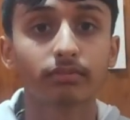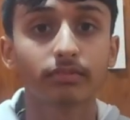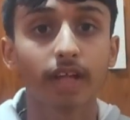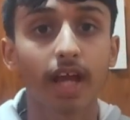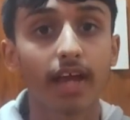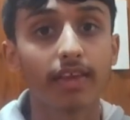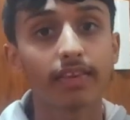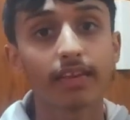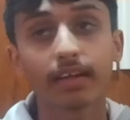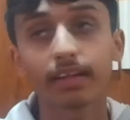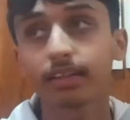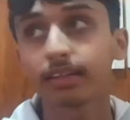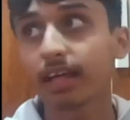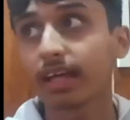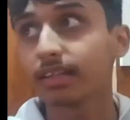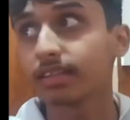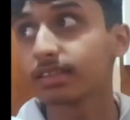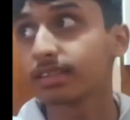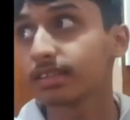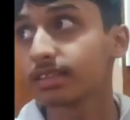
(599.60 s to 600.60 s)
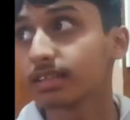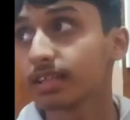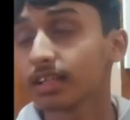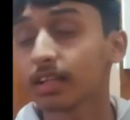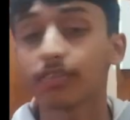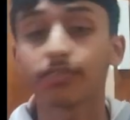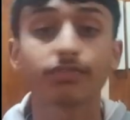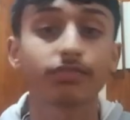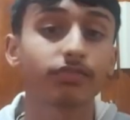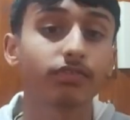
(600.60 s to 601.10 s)
I think that's
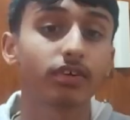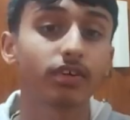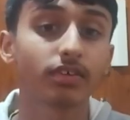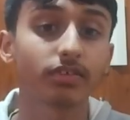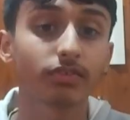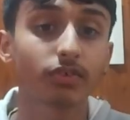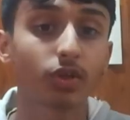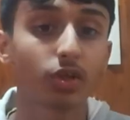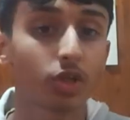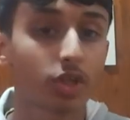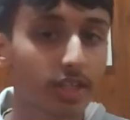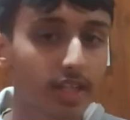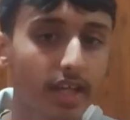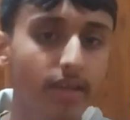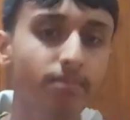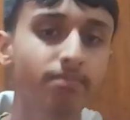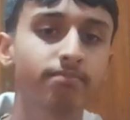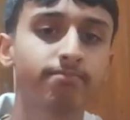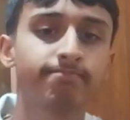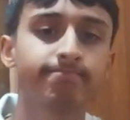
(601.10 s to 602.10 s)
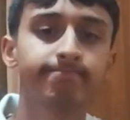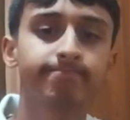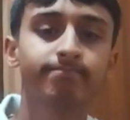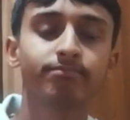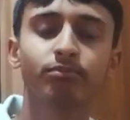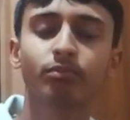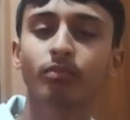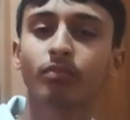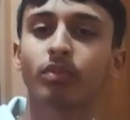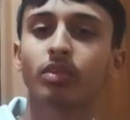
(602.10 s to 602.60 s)
enough for today.
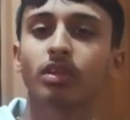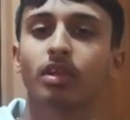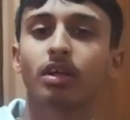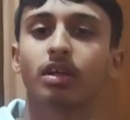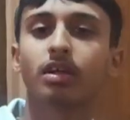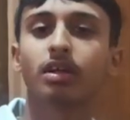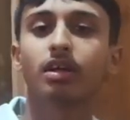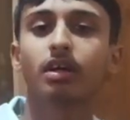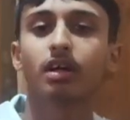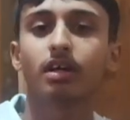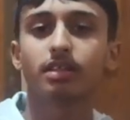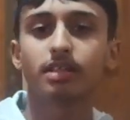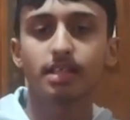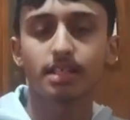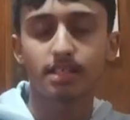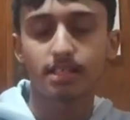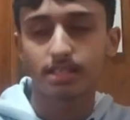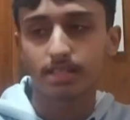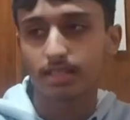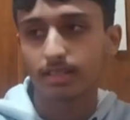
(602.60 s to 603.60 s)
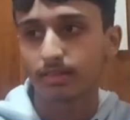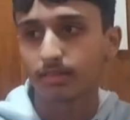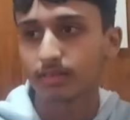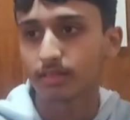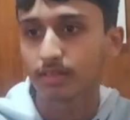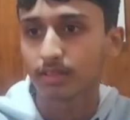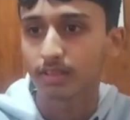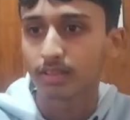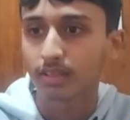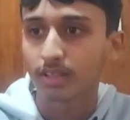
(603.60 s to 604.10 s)
I
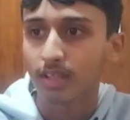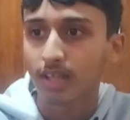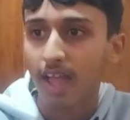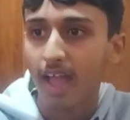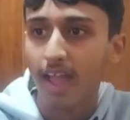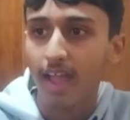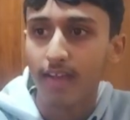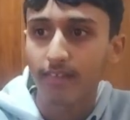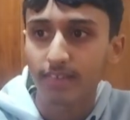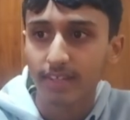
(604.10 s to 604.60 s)
have